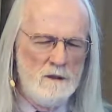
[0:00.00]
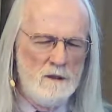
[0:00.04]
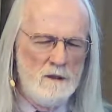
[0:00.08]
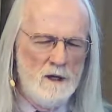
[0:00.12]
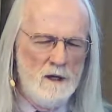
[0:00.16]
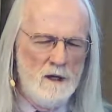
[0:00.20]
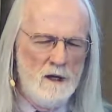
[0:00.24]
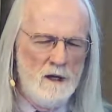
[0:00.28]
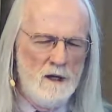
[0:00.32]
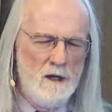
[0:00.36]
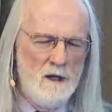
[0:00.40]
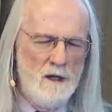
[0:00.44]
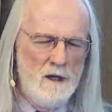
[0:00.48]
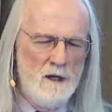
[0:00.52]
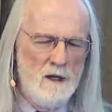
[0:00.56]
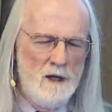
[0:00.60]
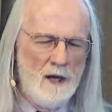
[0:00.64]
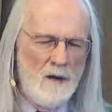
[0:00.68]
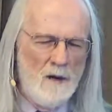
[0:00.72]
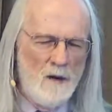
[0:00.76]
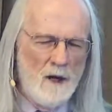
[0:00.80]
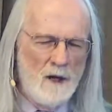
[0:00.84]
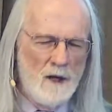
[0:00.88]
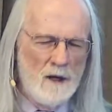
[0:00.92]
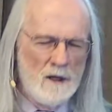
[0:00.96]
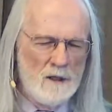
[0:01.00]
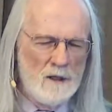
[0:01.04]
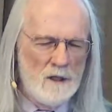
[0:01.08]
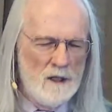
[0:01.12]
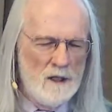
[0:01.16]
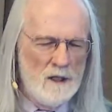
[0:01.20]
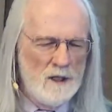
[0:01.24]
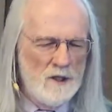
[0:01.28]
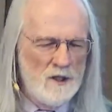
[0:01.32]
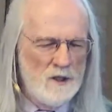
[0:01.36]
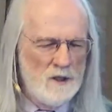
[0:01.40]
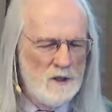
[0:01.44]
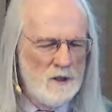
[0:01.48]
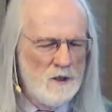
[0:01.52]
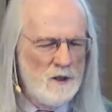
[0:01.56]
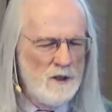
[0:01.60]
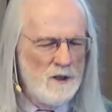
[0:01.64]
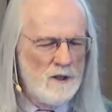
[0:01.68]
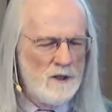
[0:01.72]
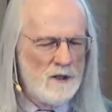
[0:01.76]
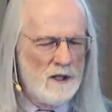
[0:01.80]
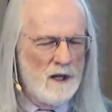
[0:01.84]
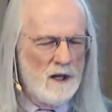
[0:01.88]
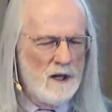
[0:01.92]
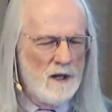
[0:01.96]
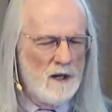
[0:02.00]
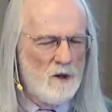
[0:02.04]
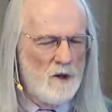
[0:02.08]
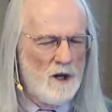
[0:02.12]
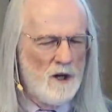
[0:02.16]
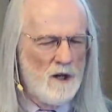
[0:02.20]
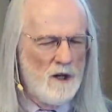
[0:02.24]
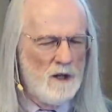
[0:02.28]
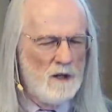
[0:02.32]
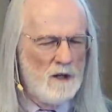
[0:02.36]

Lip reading: And in that recognition, we celebrate.